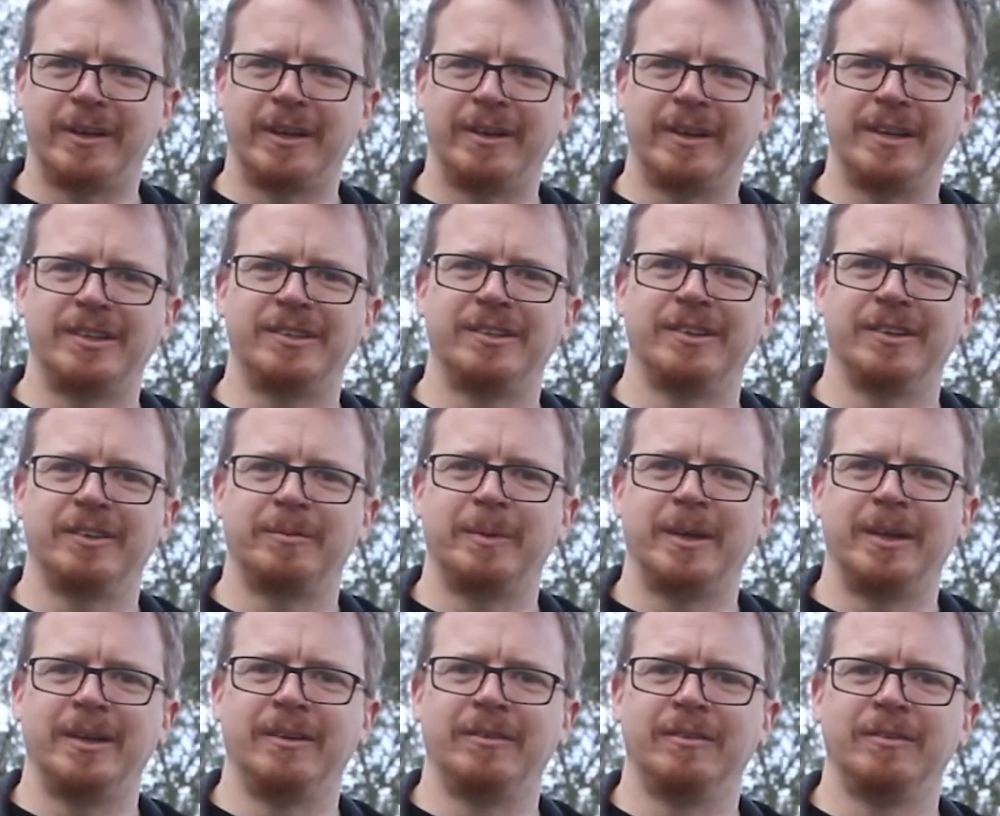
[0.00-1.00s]
Foundation has
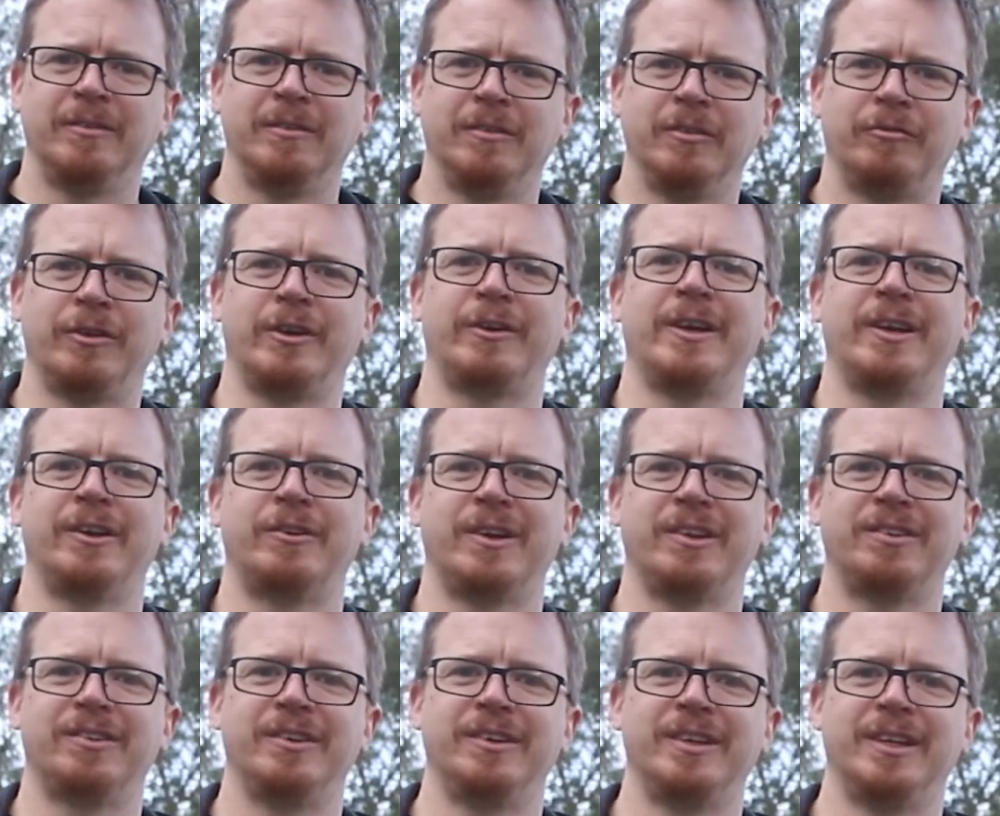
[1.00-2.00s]
been very
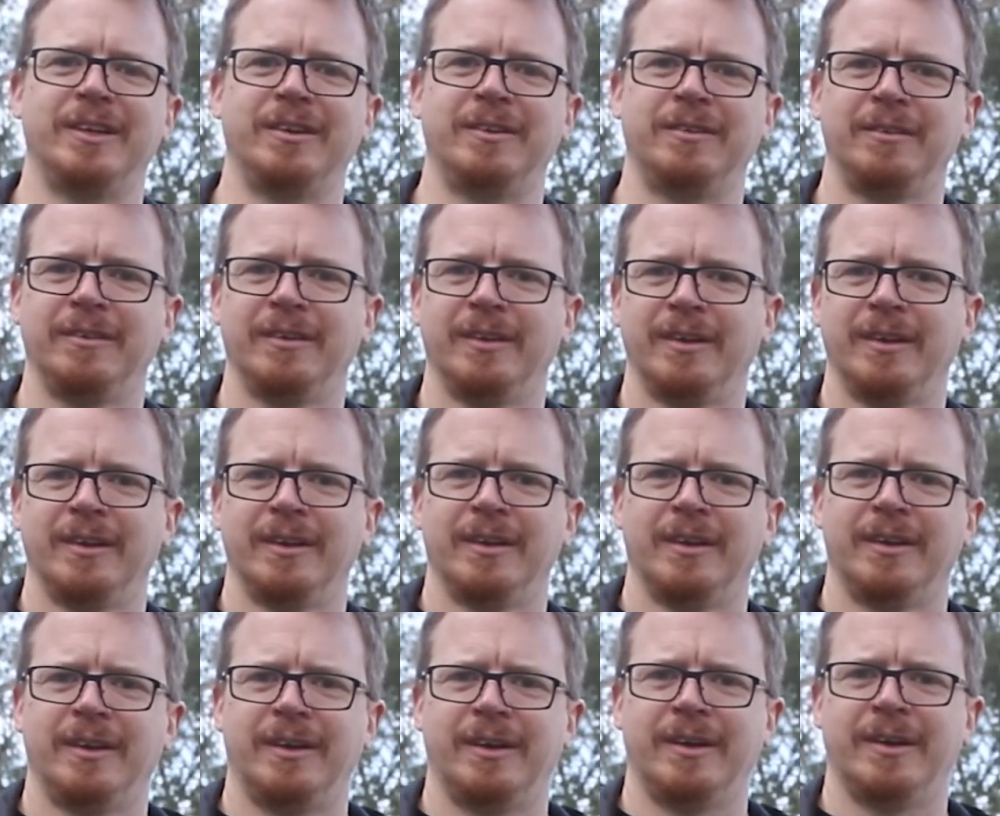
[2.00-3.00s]
interested in
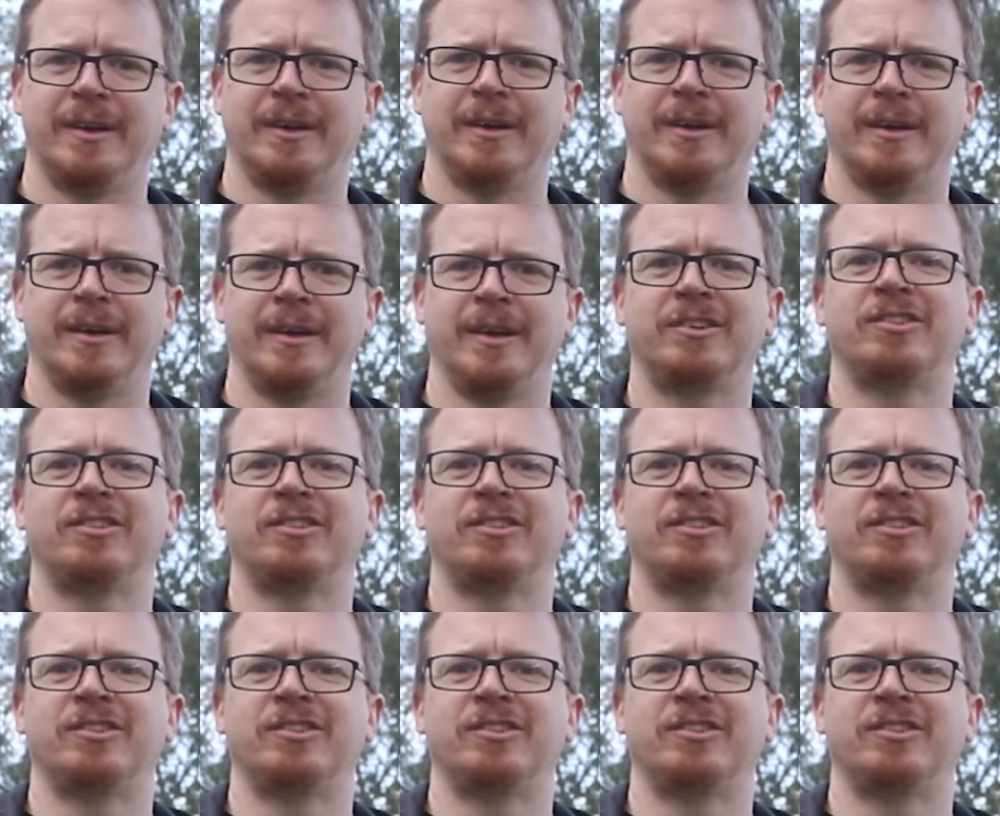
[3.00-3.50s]
uh,